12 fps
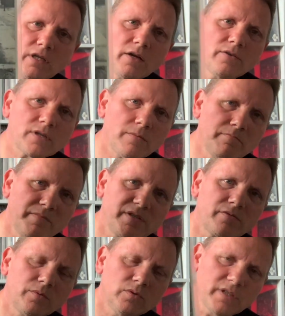Knows I'm
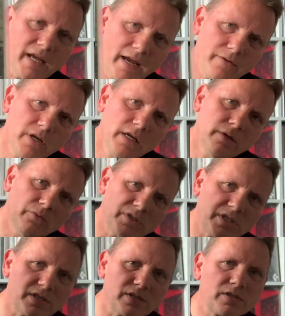Miserable Now, which
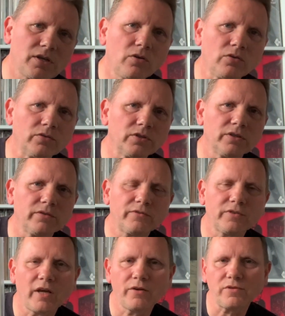is a song that, for
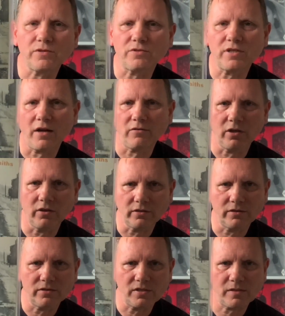those who don't like
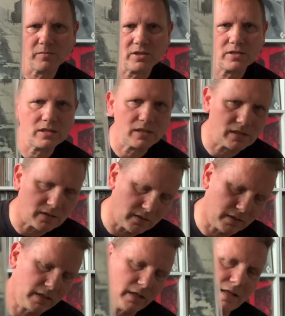the Smiths, is,
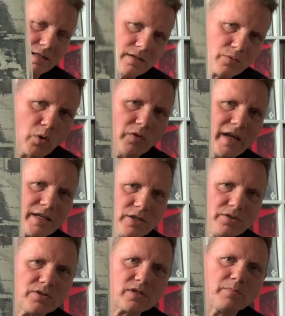you know, that's the one they
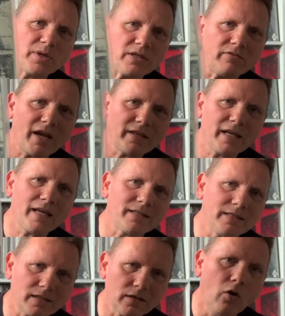use to beat you around the head.
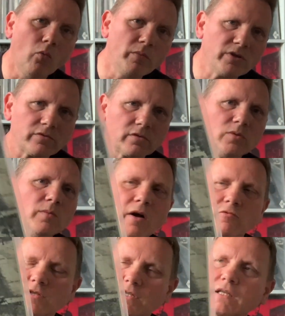There's old miserable
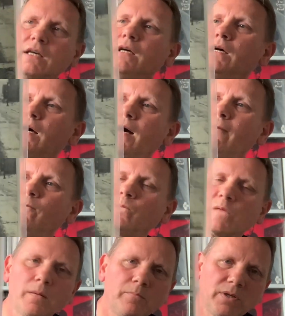Morrissey.
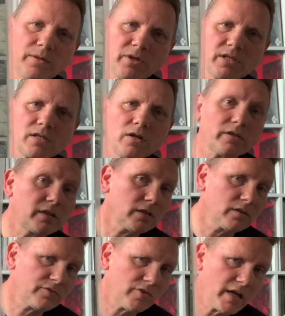But the B-side, Girl
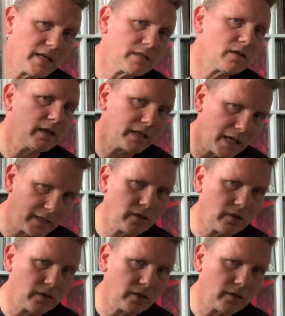Afraid, again,